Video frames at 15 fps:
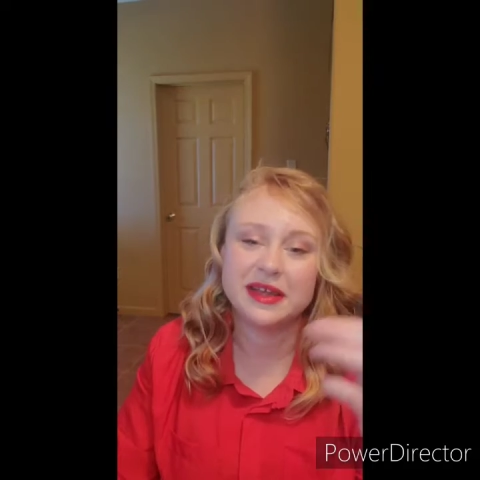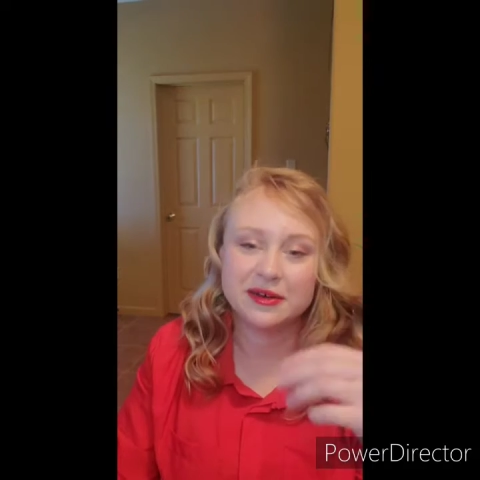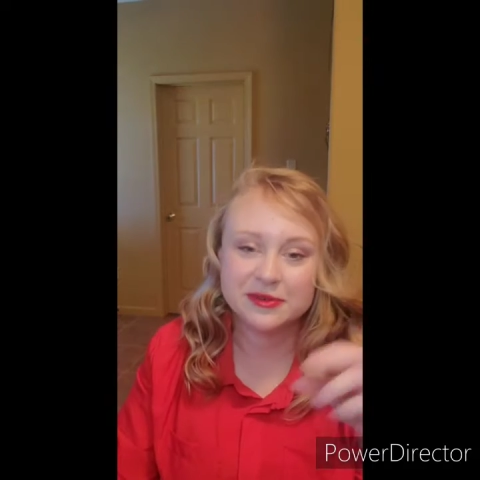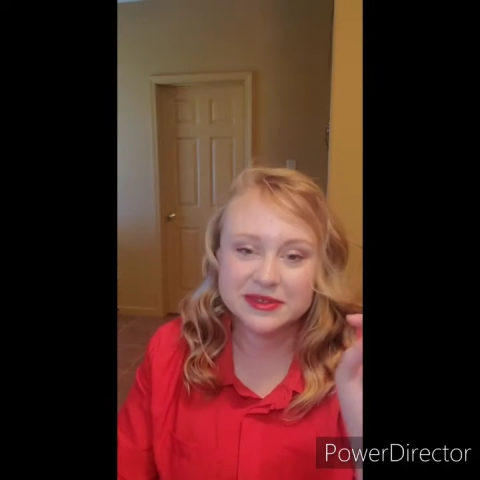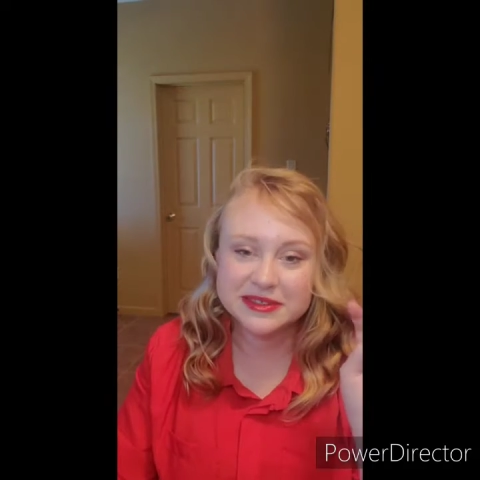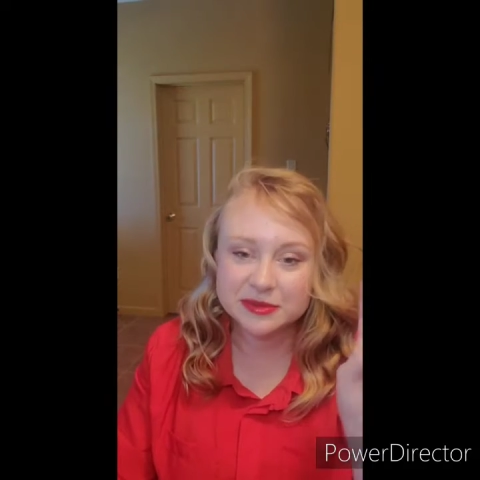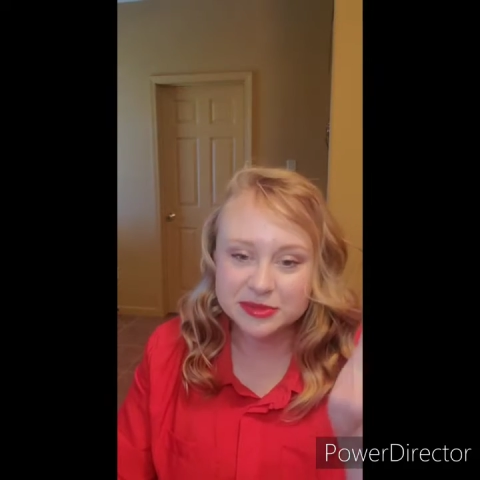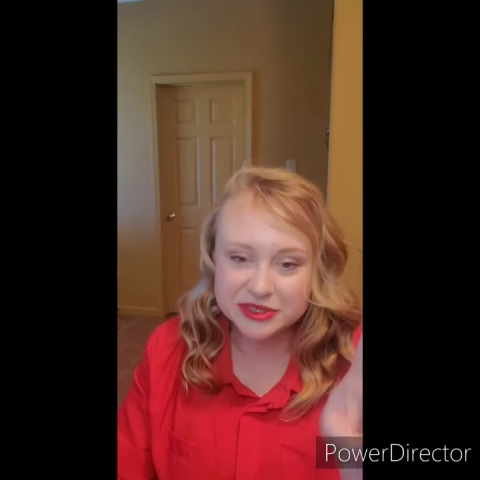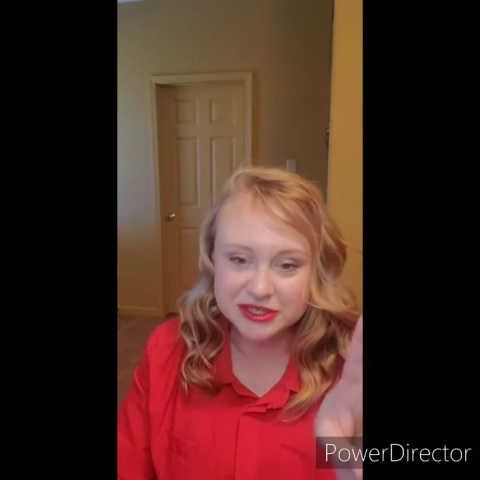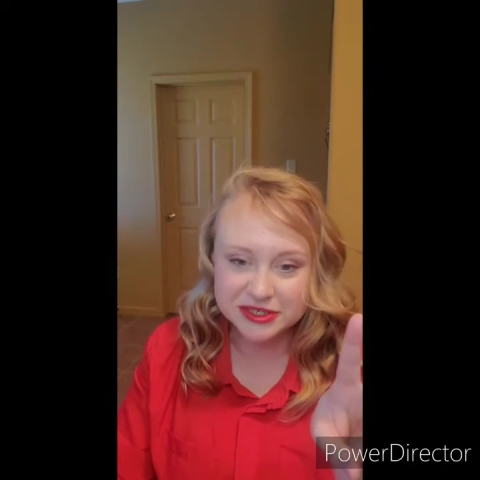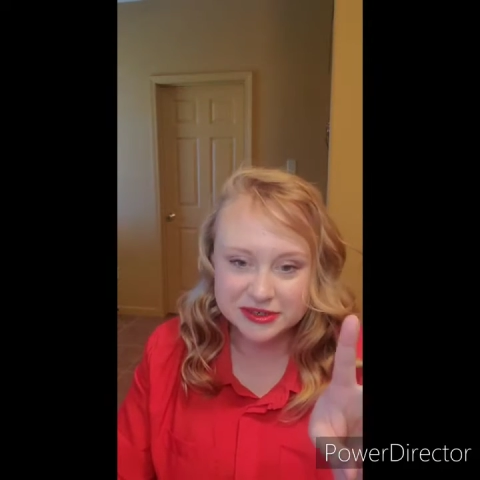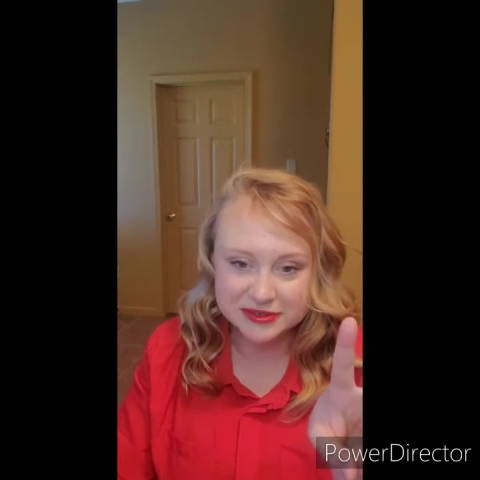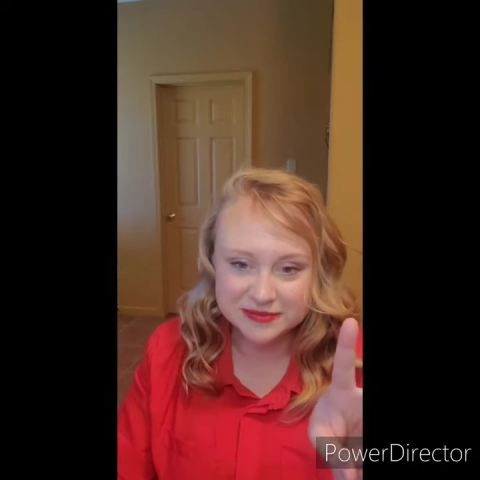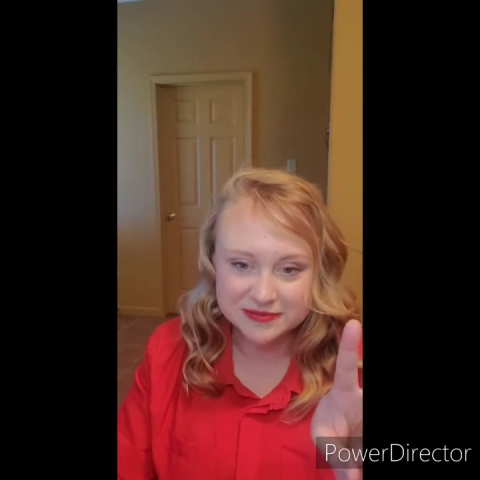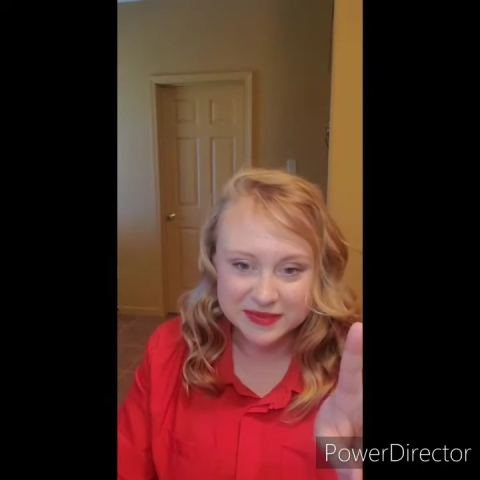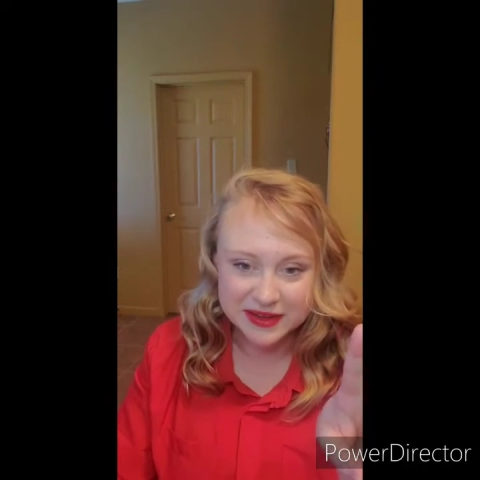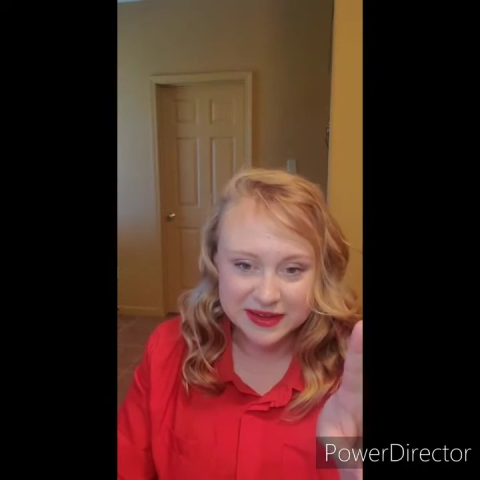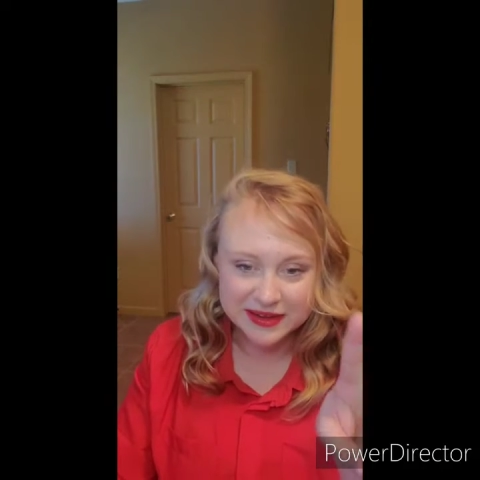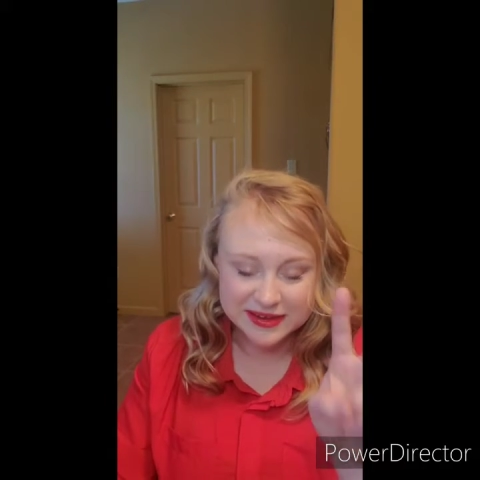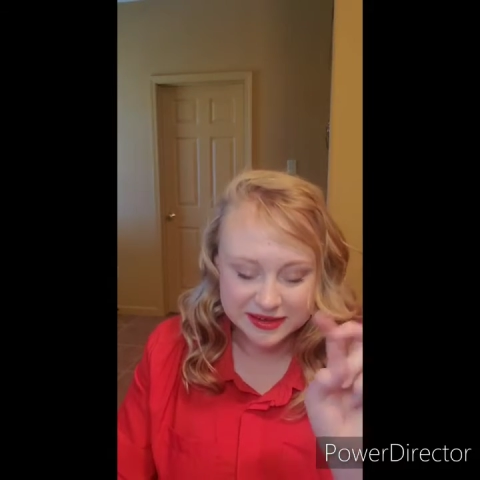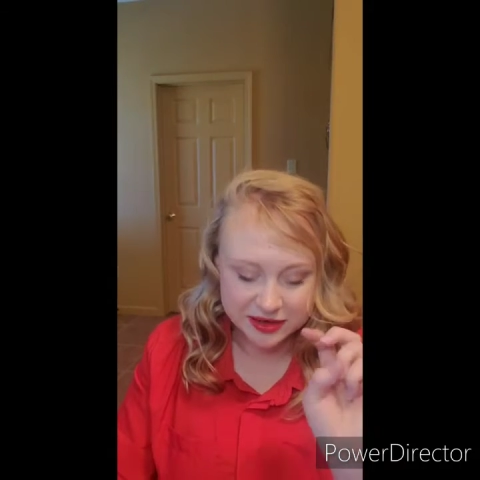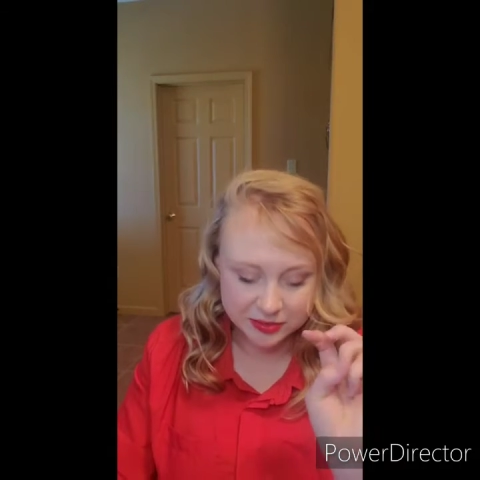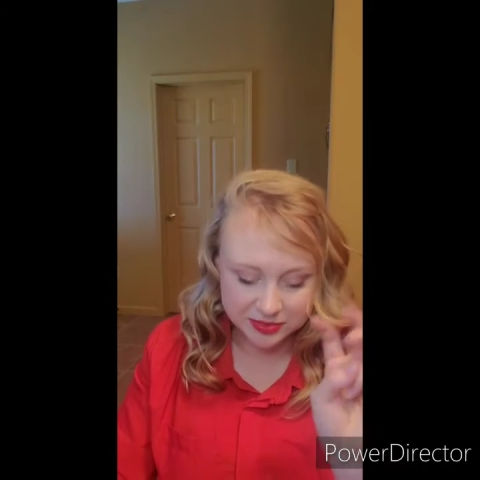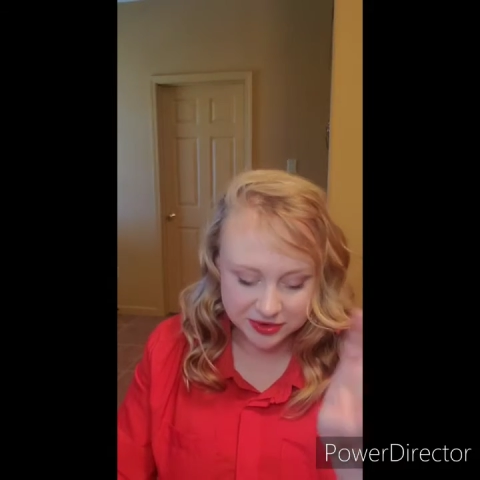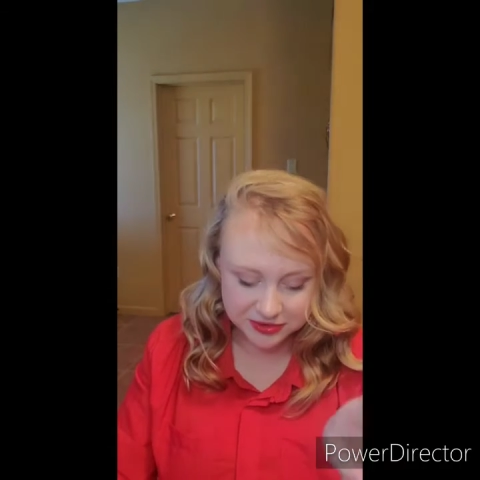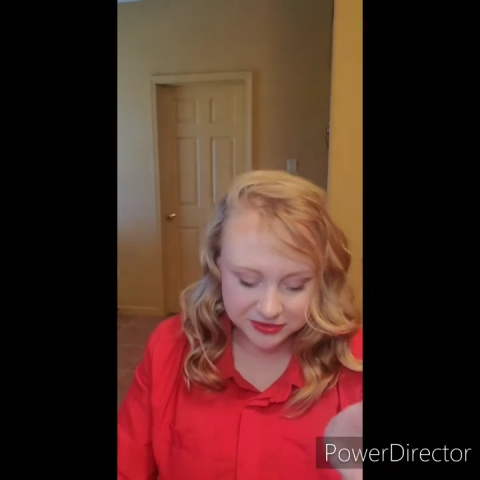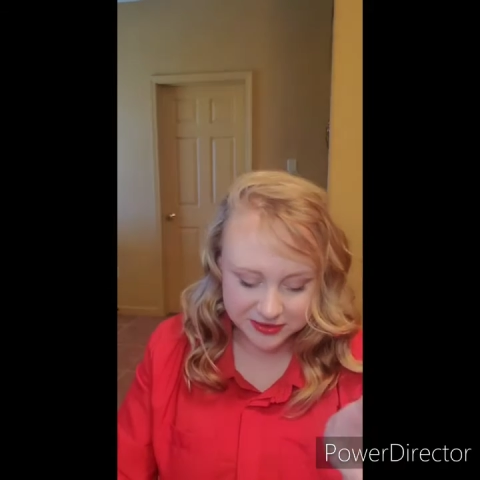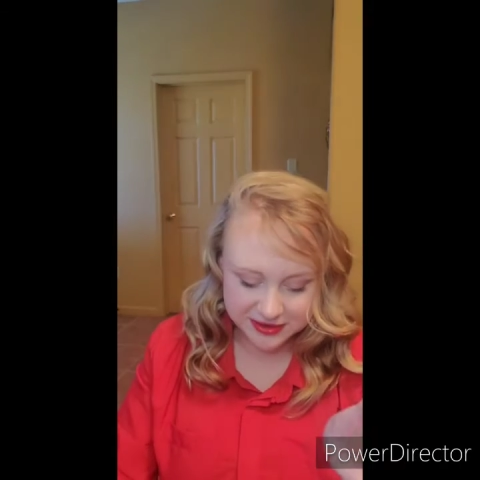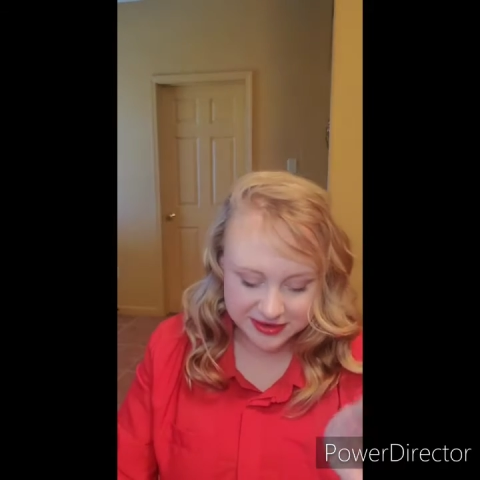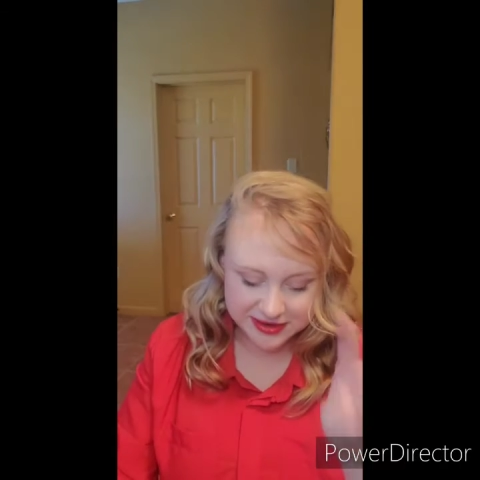that was number two. Number
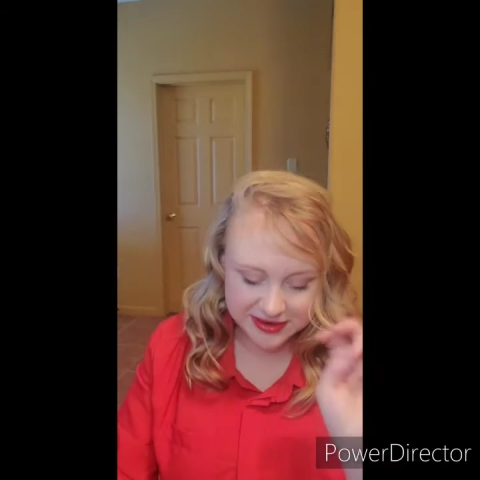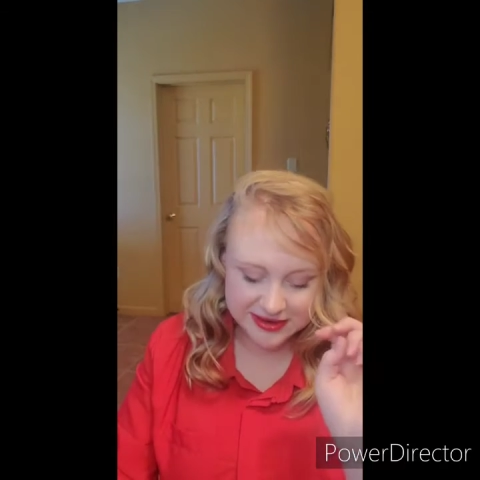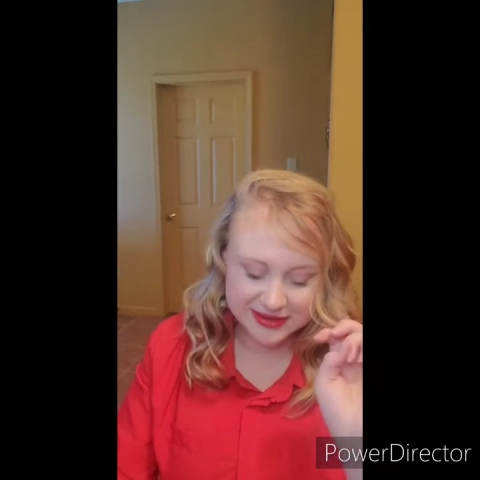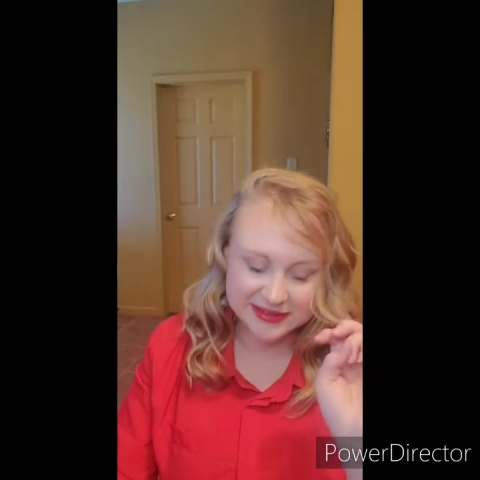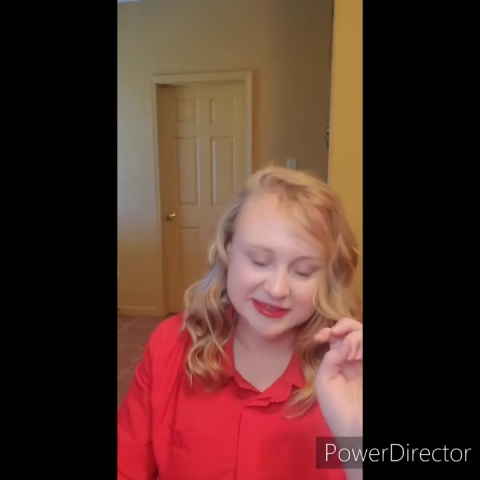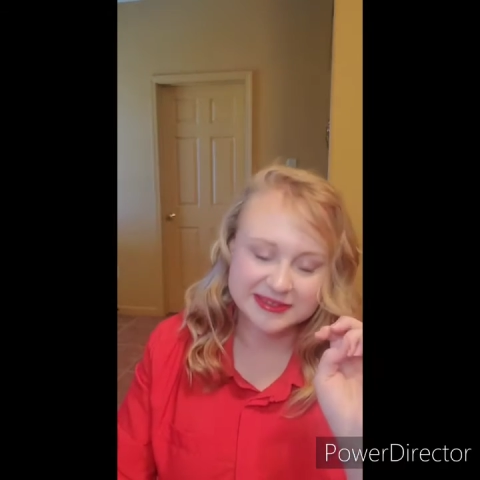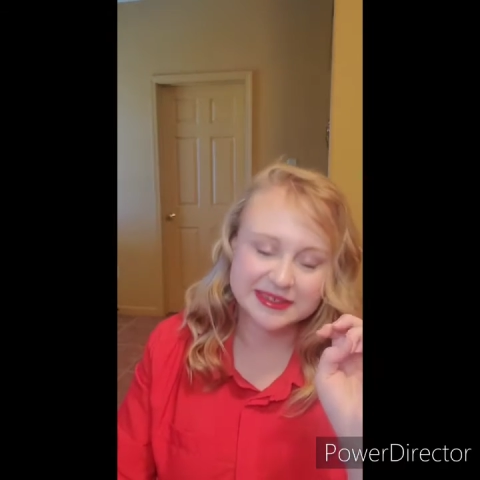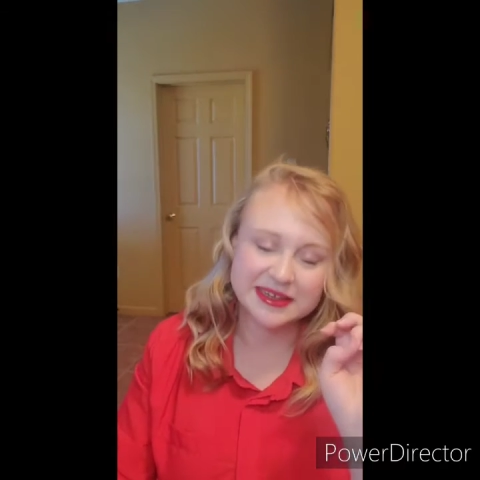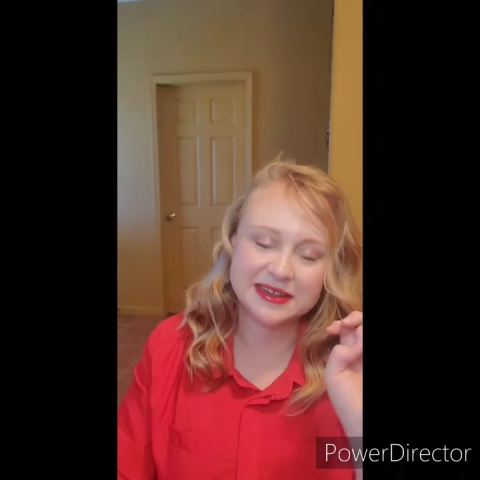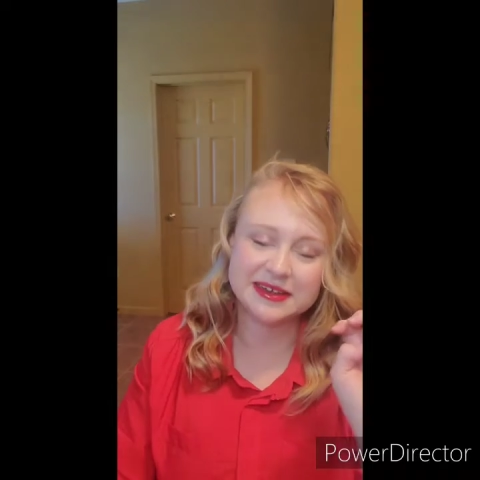three is